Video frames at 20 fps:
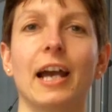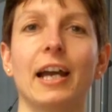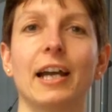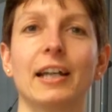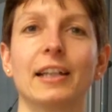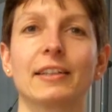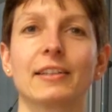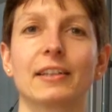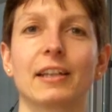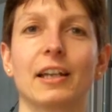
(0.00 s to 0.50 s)

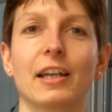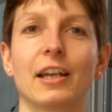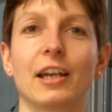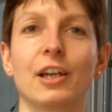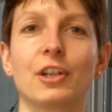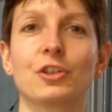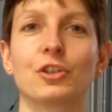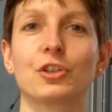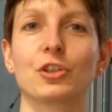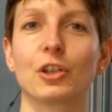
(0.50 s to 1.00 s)
and
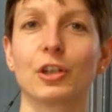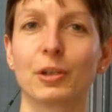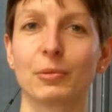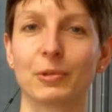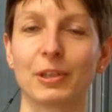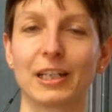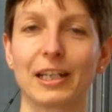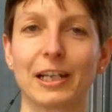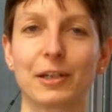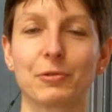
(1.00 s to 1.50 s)
a
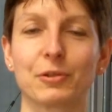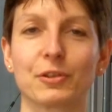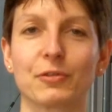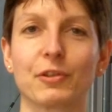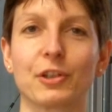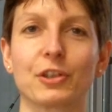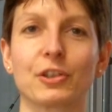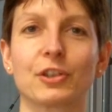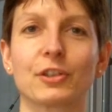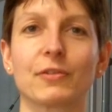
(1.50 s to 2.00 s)
German language
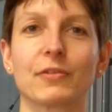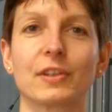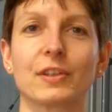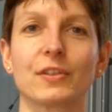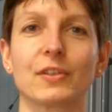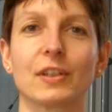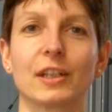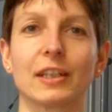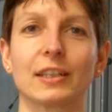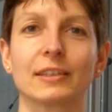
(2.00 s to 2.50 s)
version of
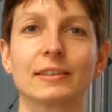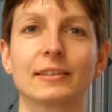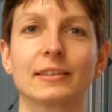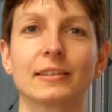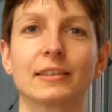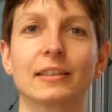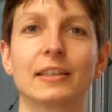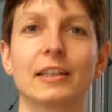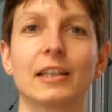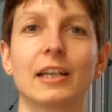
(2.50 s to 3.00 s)
the site.
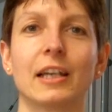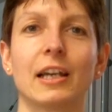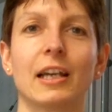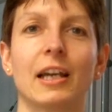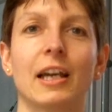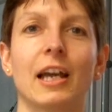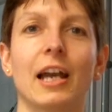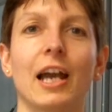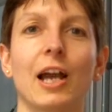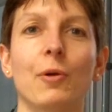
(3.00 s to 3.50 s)

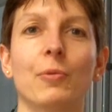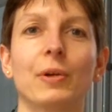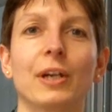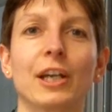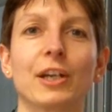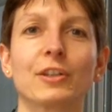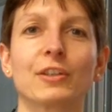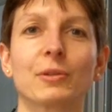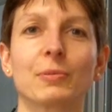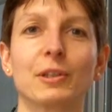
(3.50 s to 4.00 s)
And
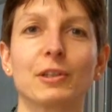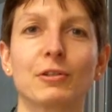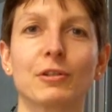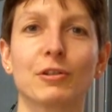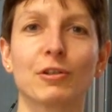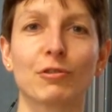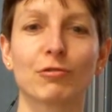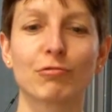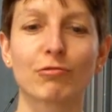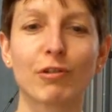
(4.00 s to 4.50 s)
we're going to
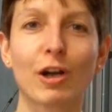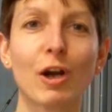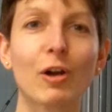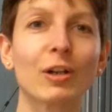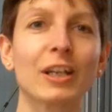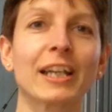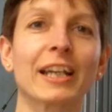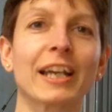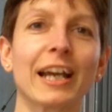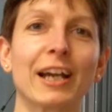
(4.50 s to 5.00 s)
be
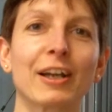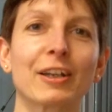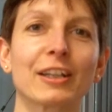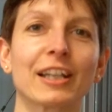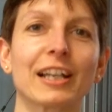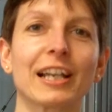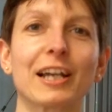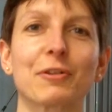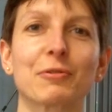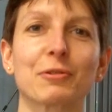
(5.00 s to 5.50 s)
rolling out
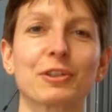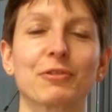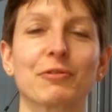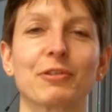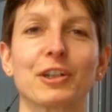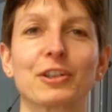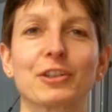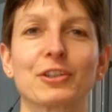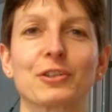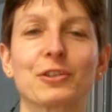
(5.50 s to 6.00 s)
the language
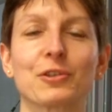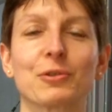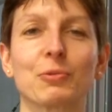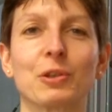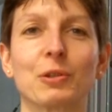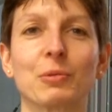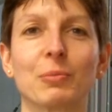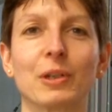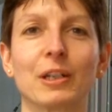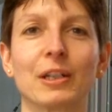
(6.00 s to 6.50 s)
versions
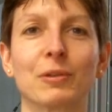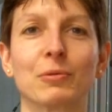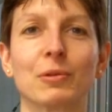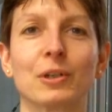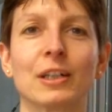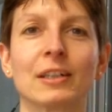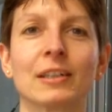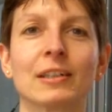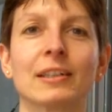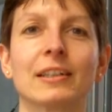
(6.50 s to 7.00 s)
one by
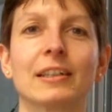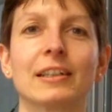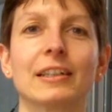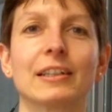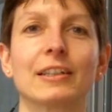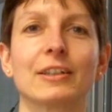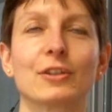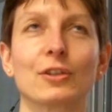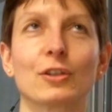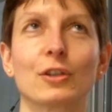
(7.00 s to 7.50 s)
one.
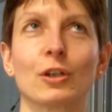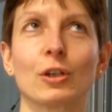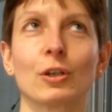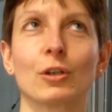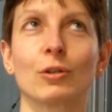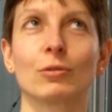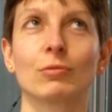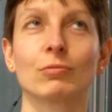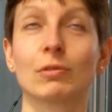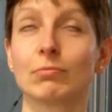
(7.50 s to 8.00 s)

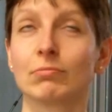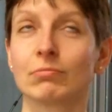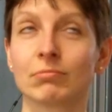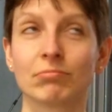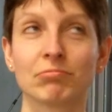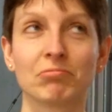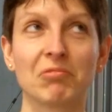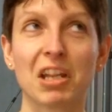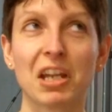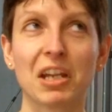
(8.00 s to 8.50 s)
So
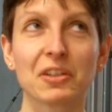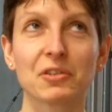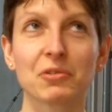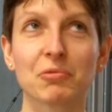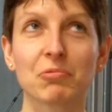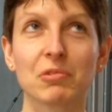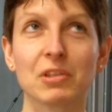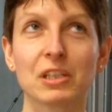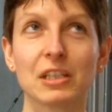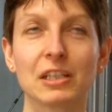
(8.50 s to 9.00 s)

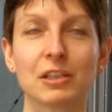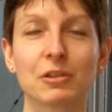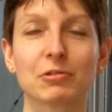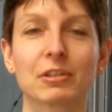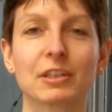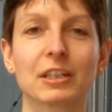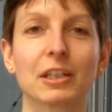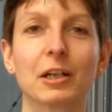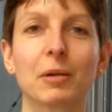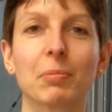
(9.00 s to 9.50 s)
next week
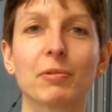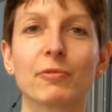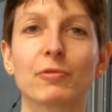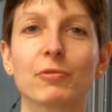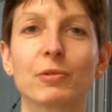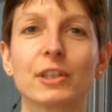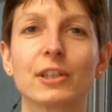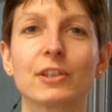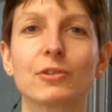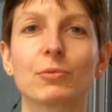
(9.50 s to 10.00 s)
or in a couple
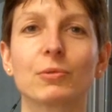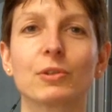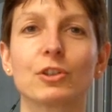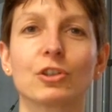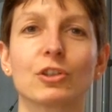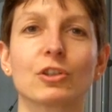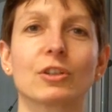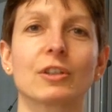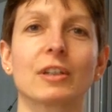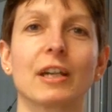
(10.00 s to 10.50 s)
of weeks, we
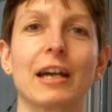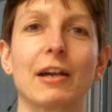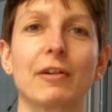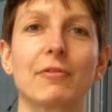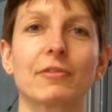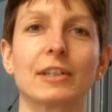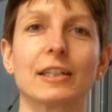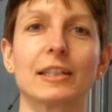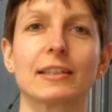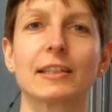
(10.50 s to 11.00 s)
should
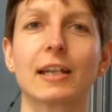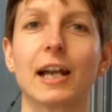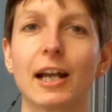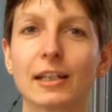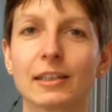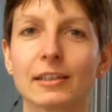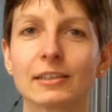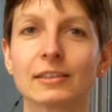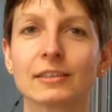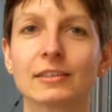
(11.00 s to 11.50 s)
have
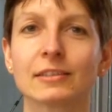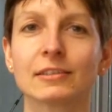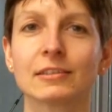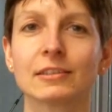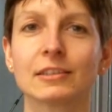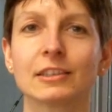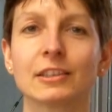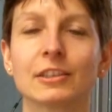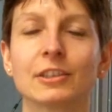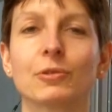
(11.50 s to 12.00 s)

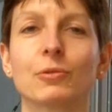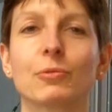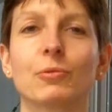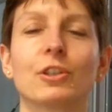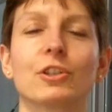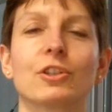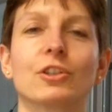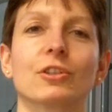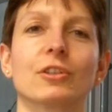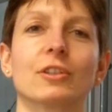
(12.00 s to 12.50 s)
Italian,
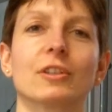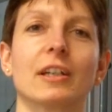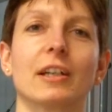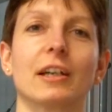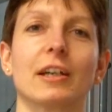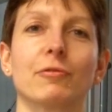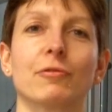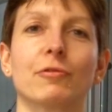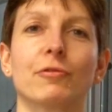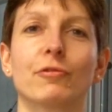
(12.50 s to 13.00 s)
we should
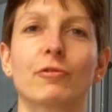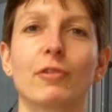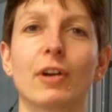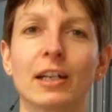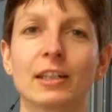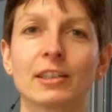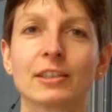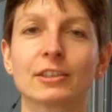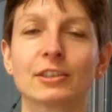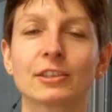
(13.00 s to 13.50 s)
have
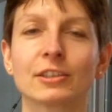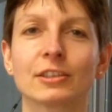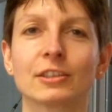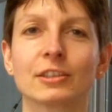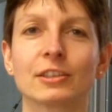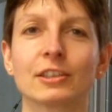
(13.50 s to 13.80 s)
French,